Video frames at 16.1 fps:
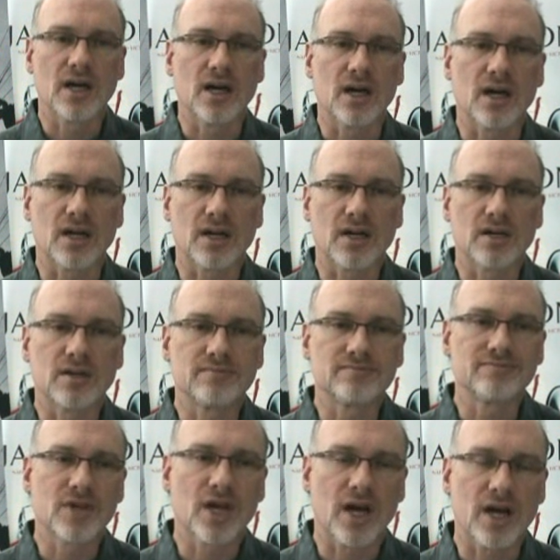uh,
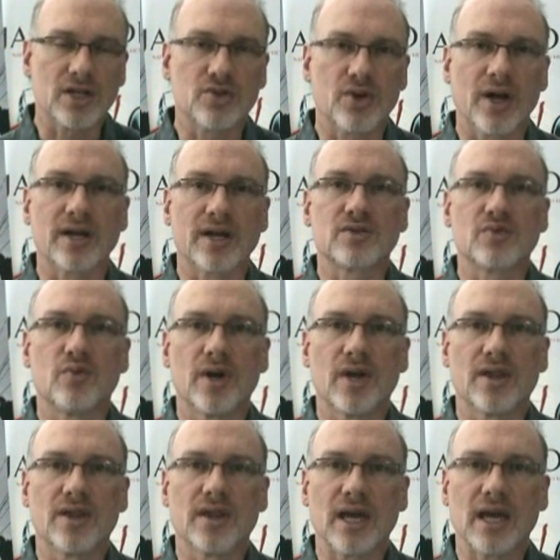contracts
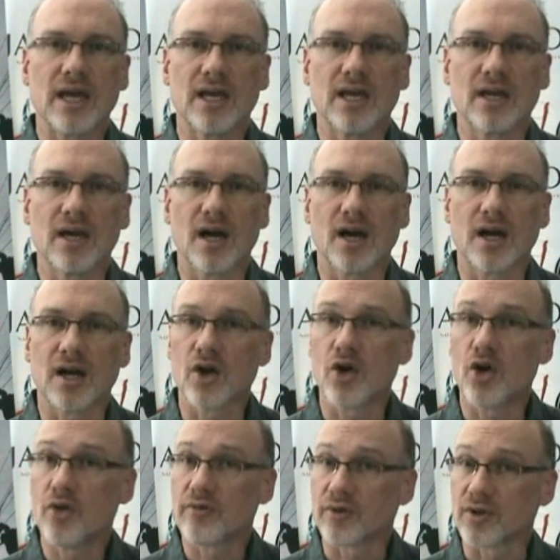with a uh,
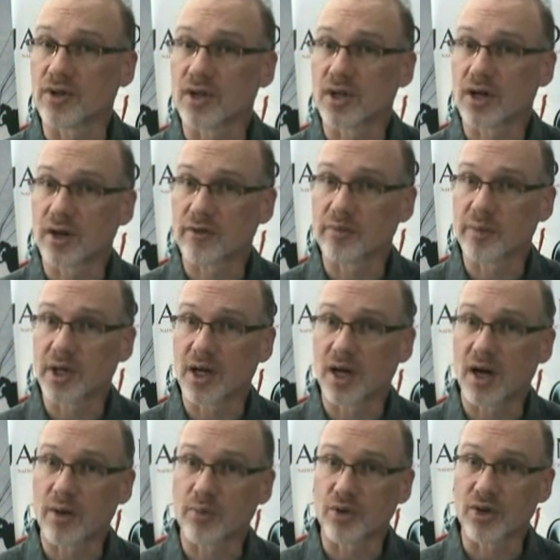covert government
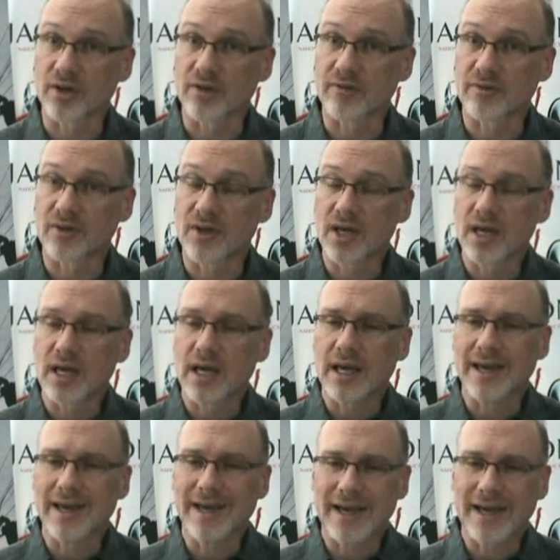operative.
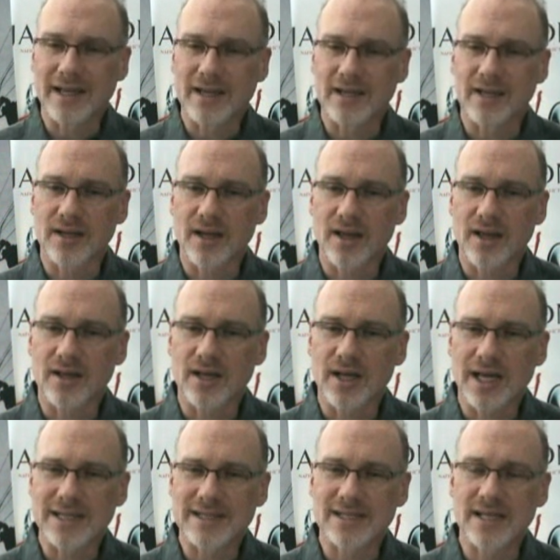And
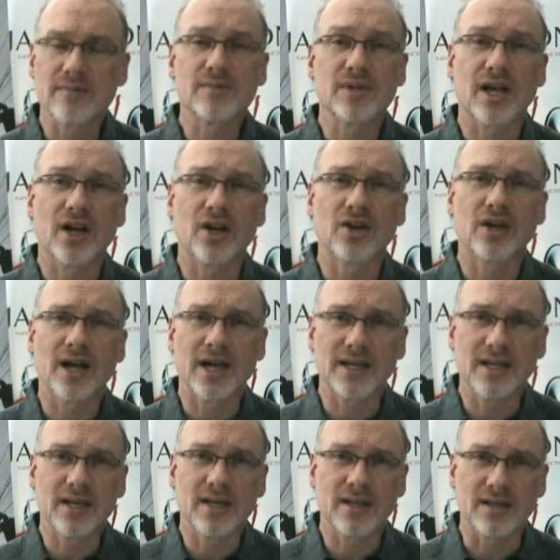it seemed like a good
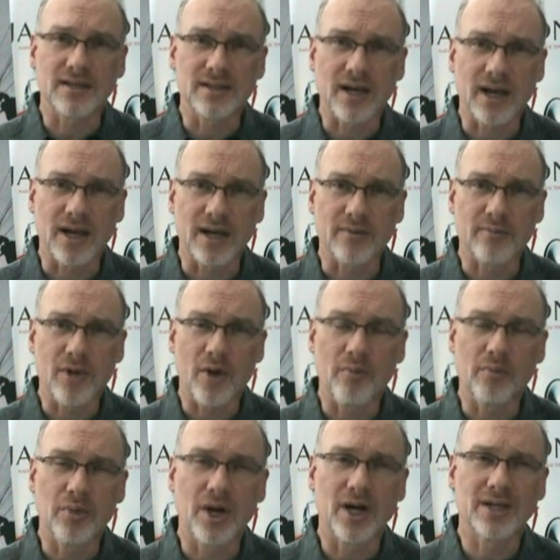idea at the time,
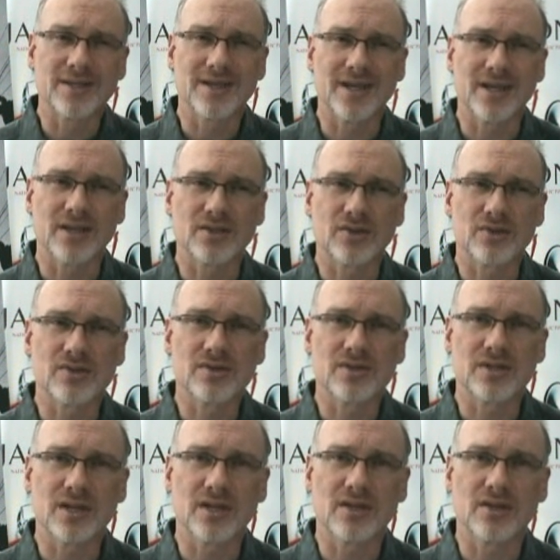but it
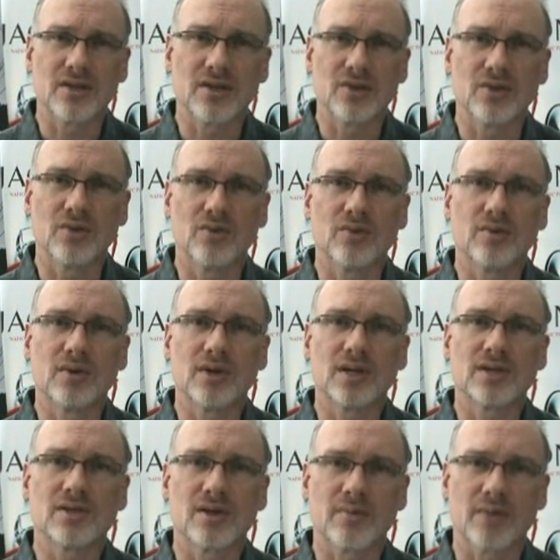turns into
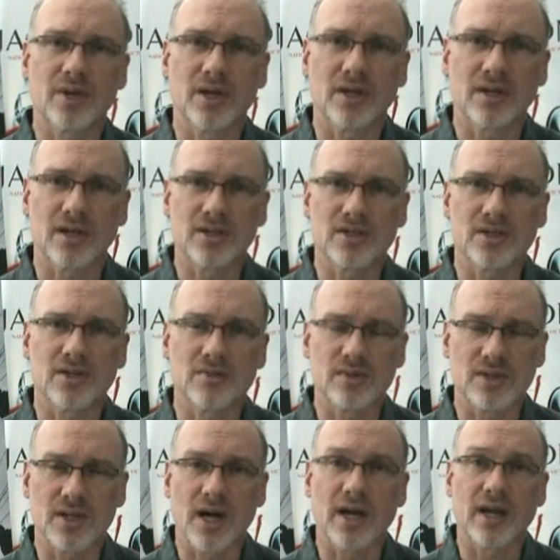something that she
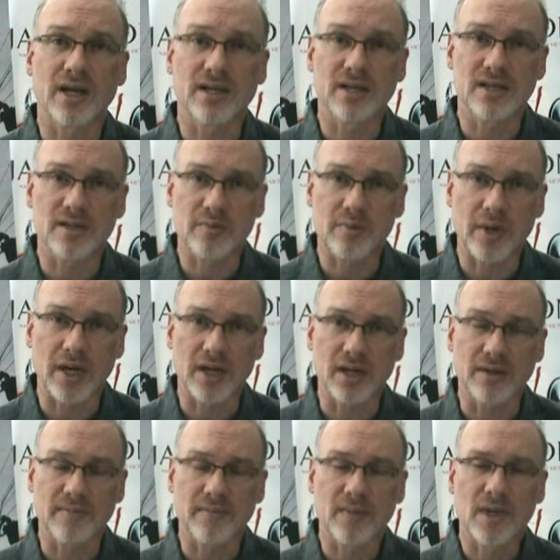was not
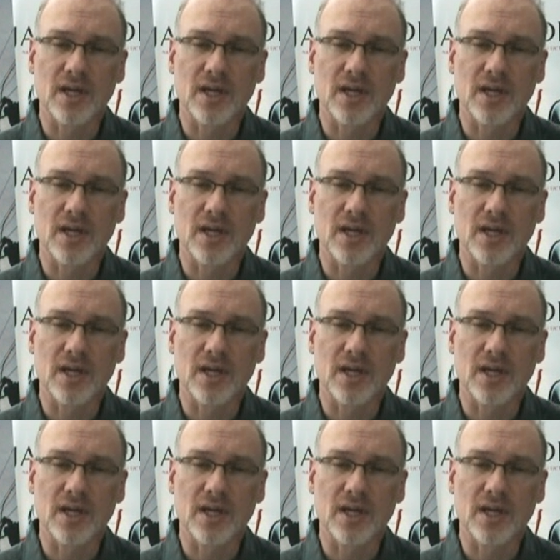anticipating.